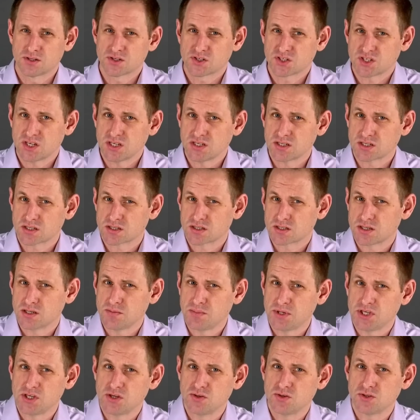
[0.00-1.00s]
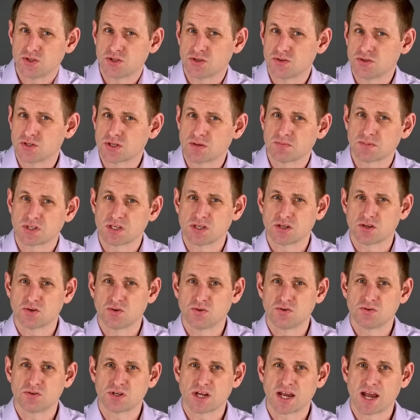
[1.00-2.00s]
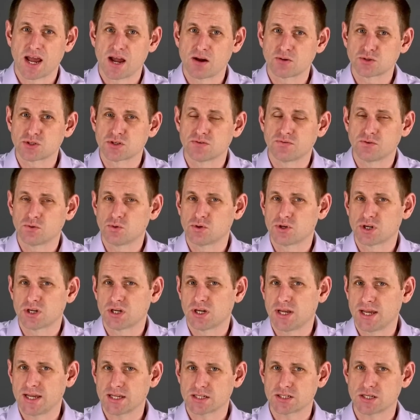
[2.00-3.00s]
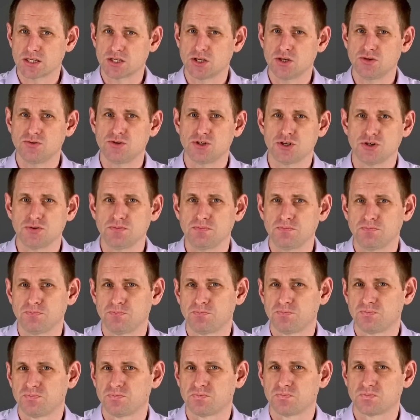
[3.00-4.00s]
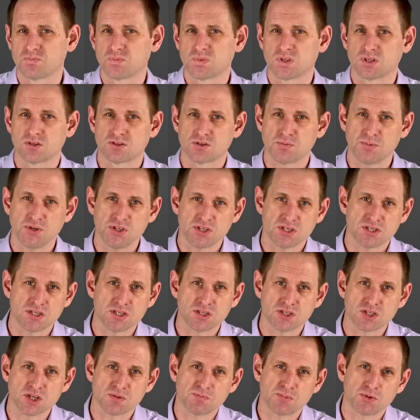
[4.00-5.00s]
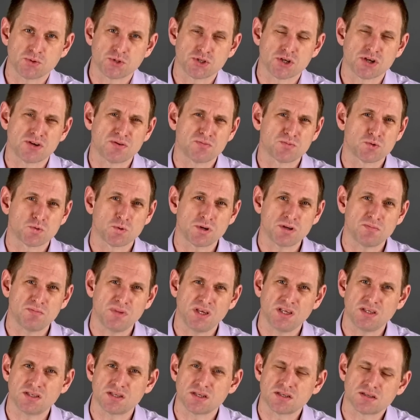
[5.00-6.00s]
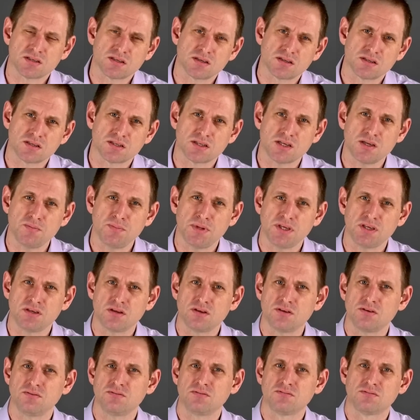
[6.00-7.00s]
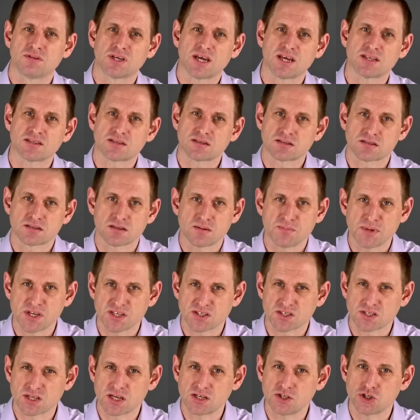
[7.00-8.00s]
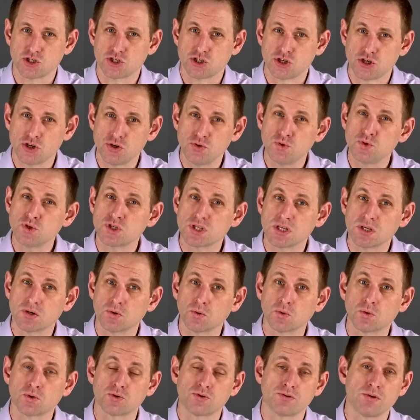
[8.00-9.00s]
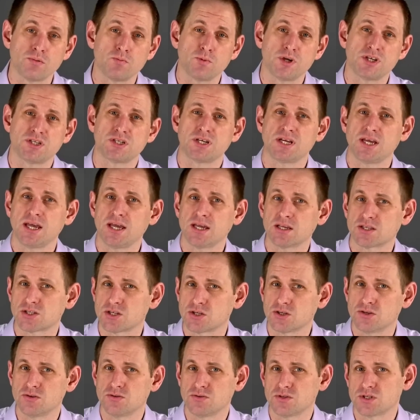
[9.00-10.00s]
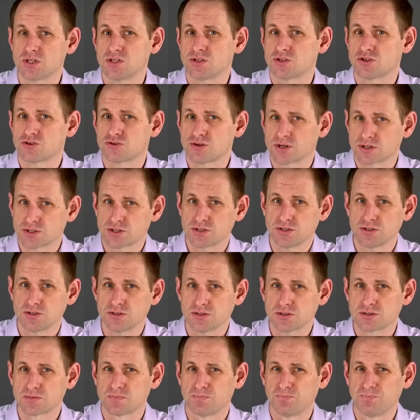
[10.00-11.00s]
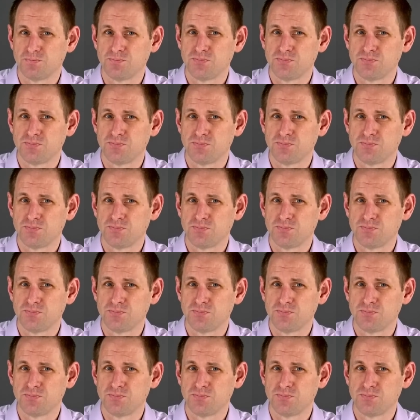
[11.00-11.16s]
CISC CPUs do something called out-of-order execution. To put this in simple terms, what it means is that the CPU can to some extent choose the order in which it executes instructions.